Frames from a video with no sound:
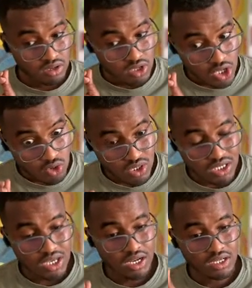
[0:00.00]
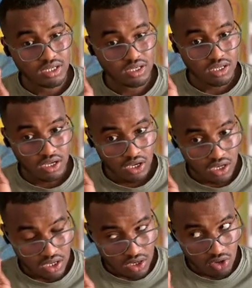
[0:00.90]
those skills,
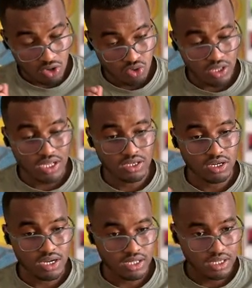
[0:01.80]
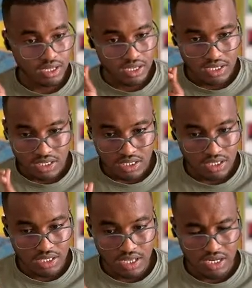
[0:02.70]
go to the internet, see
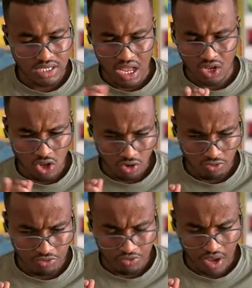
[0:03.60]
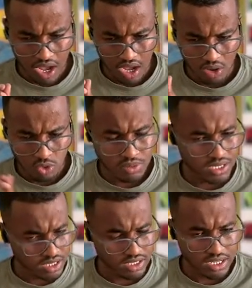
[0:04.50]
there is a lot of
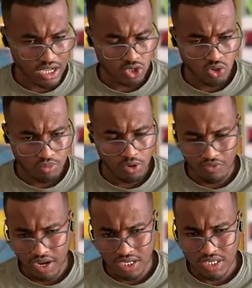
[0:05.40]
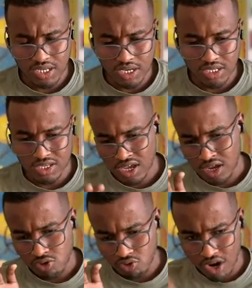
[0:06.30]
websites that actually provide skills
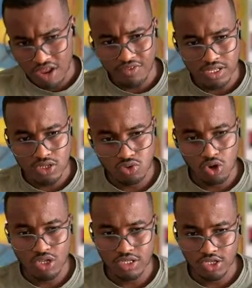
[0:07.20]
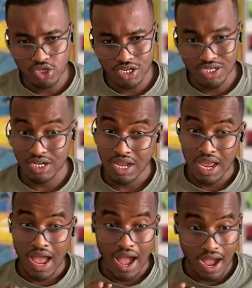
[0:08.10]
relevant to content generation.
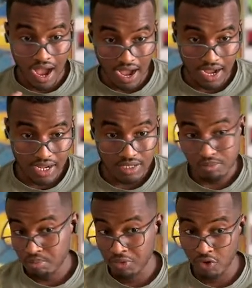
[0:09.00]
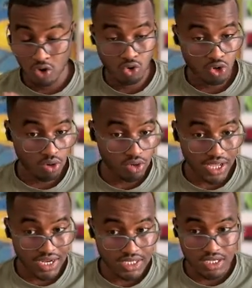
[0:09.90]
And before you download
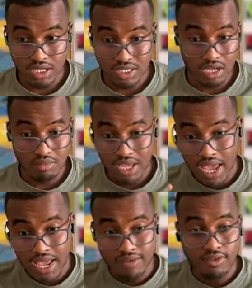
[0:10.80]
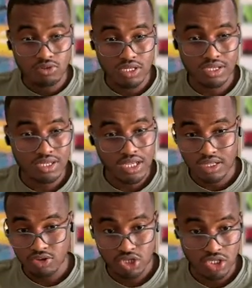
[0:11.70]
any skill, tell me, hey, I found this
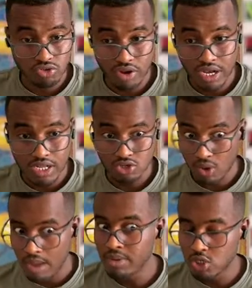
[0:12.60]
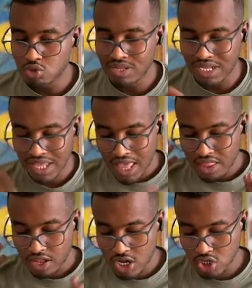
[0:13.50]
skill, just read it, so I make sure that
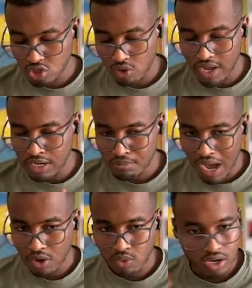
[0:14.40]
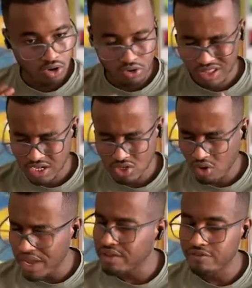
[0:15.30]
there is no any malware or there is no
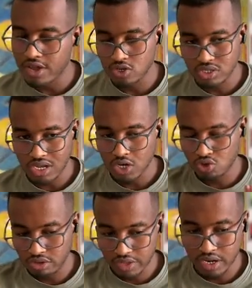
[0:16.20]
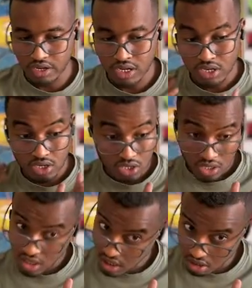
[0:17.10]
any virus actually there.
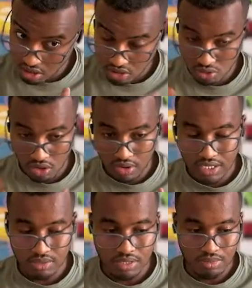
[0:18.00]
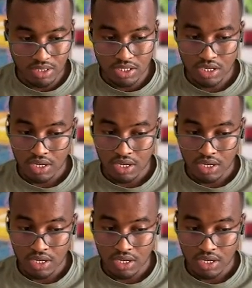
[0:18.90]
You know, like sometimes